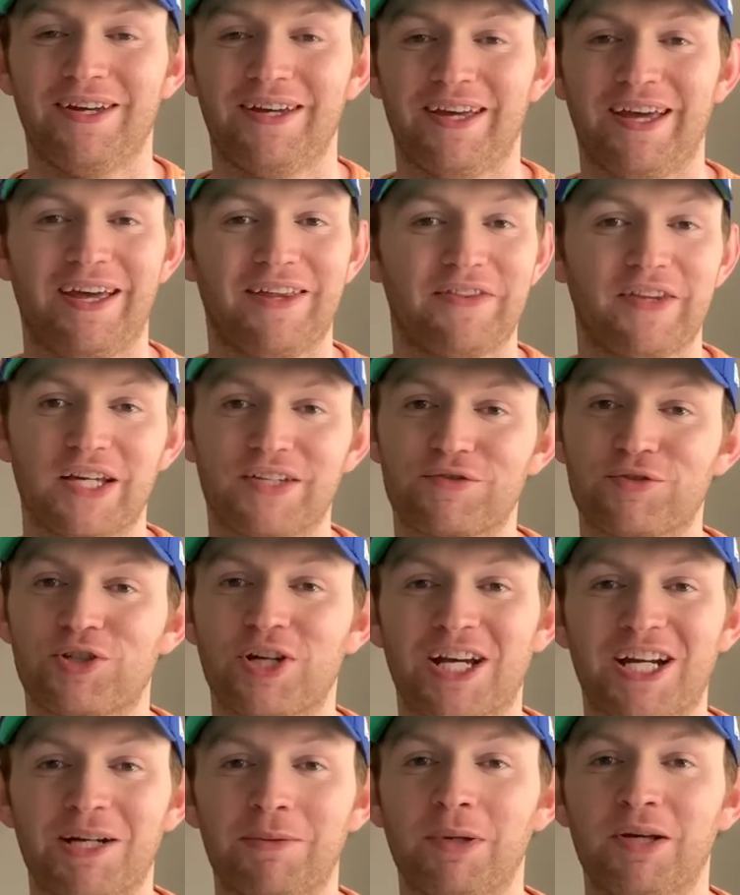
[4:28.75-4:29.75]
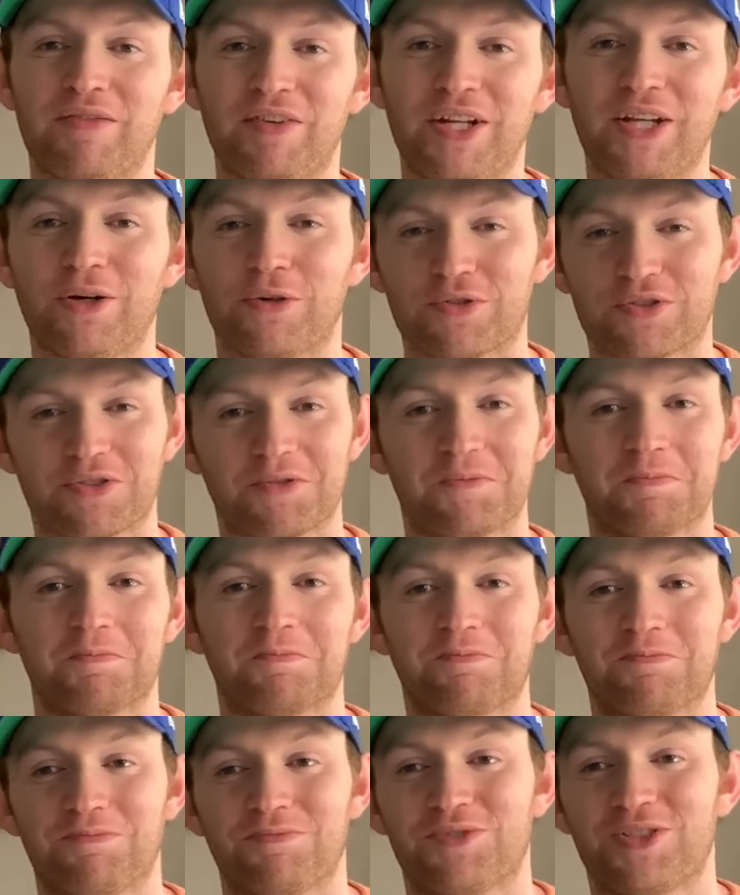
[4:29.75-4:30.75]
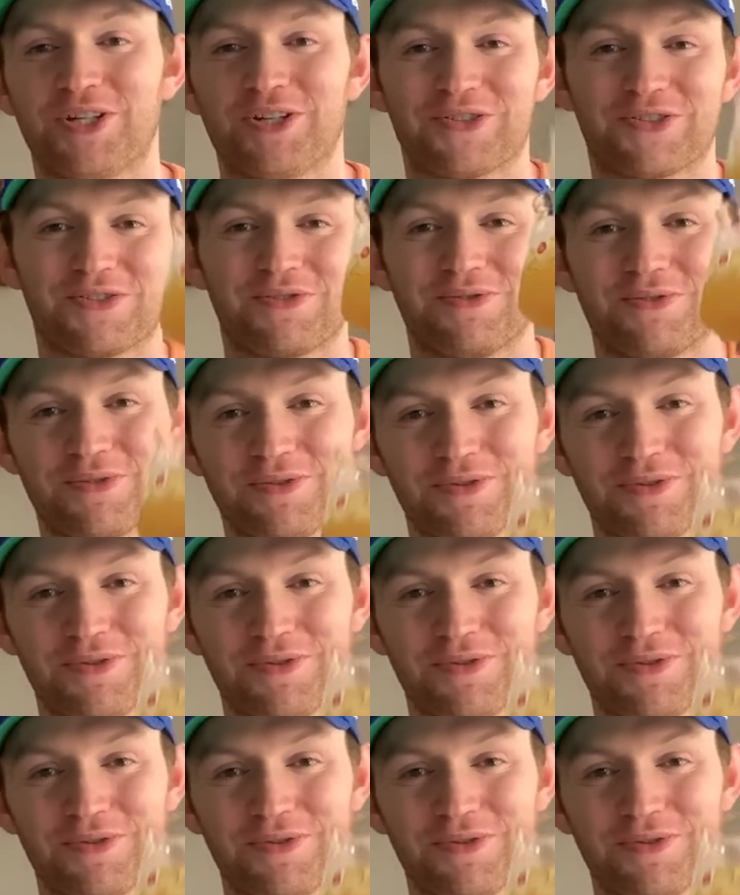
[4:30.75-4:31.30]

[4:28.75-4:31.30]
And thanks for checking out my videos. Cheers.